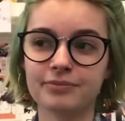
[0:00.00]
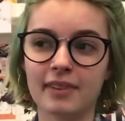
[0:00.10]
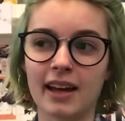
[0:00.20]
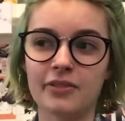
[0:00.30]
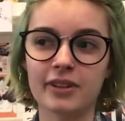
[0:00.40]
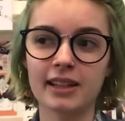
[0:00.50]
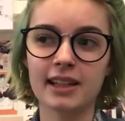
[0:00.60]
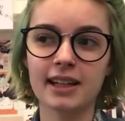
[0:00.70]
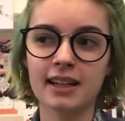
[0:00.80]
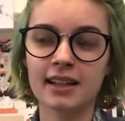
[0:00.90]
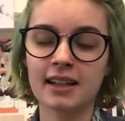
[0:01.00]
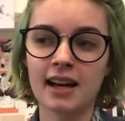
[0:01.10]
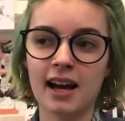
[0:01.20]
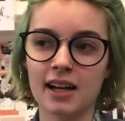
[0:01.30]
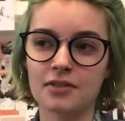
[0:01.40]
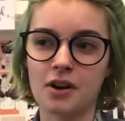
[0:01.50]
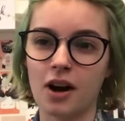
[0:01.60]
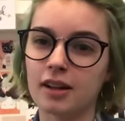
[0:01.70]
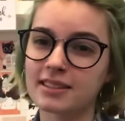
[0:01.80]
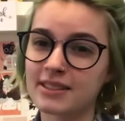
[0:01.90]
I feel like I've
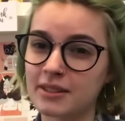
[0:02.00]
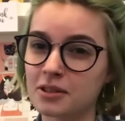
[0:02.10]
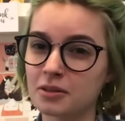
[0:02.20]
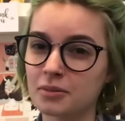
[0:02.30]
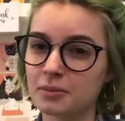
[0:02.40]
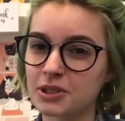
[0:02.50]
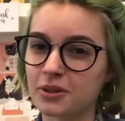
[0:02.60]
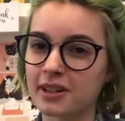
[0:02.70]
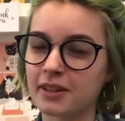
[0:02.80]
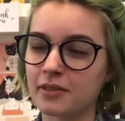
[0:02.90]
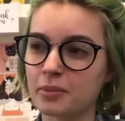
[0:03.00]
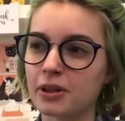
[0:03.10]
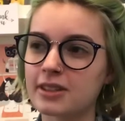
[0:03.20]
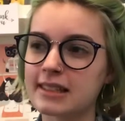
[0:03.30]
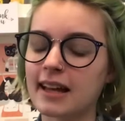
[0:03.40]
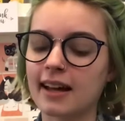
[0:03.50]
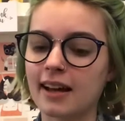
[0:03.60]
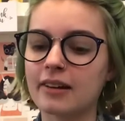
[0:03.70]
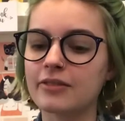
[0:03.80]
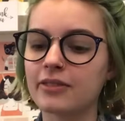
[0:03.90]
gotten to majority of the books that have